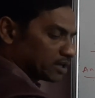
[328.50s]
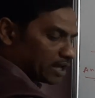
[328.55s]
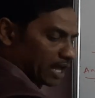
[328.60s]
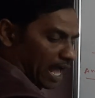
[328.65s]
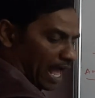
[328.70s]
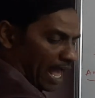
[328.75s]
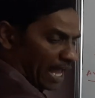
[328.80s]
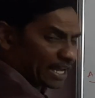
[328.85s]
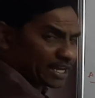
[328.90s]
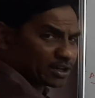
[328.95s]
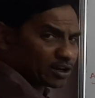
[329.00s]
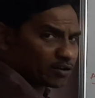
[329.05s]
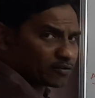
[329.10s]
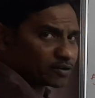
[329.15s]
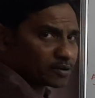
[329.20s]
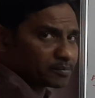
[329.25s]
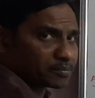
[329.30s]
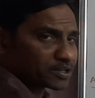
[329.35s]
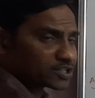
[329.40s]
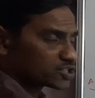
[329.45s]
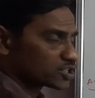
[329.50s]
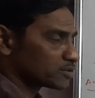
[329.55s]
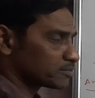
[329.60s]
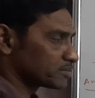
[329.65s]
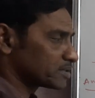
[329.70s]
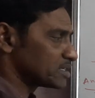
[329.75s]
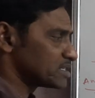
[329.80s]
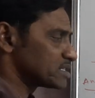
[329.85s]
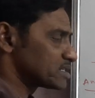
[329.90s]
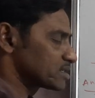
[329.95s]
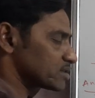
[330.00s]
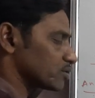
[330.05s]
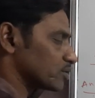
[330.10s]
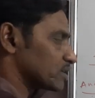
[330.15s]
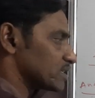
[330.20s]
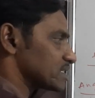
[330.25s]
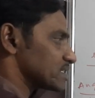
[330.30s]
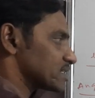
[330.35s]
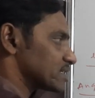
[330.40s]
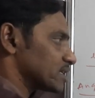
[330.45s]
Angle of depression means, you
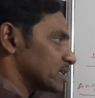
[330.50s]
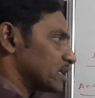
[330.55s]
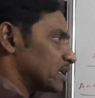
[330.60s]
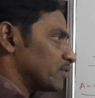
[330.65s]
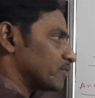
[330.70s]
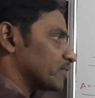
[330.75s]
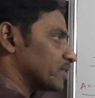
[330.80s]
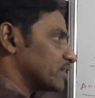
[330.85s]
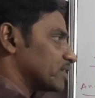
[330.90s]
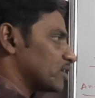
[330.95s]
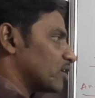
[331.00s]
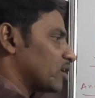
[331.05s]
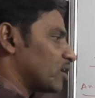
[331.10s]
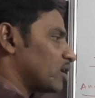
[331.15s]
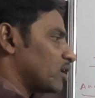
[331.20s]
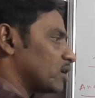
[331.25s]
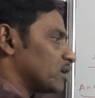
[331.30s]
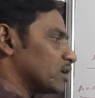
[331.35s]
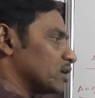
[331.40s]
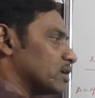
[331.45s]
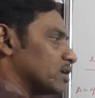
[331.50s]
can say, when the